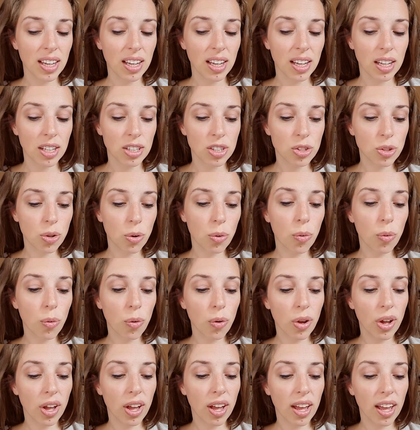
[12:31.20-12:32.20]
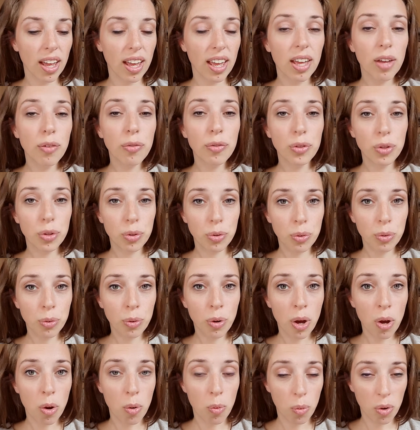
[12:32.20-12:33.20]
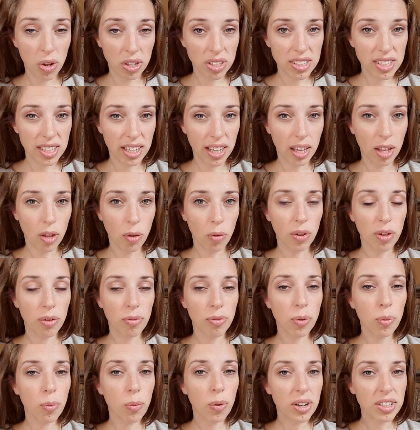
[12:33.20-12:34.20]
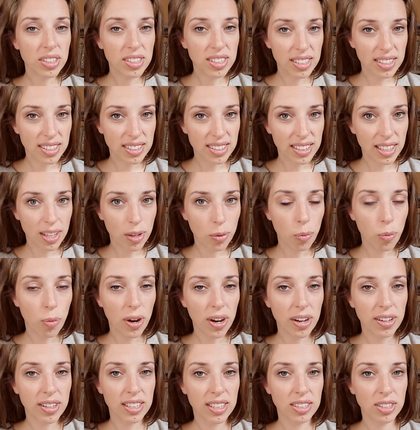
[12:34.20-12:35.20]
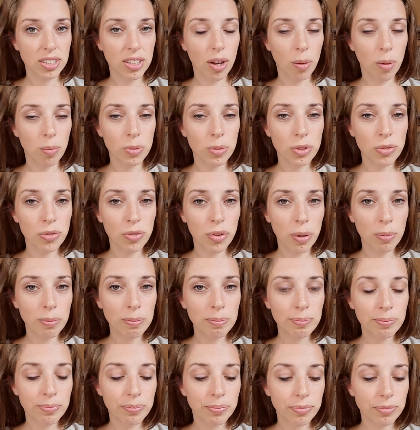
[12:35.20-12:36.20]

So if you want to heal, if you want to see where this comes from,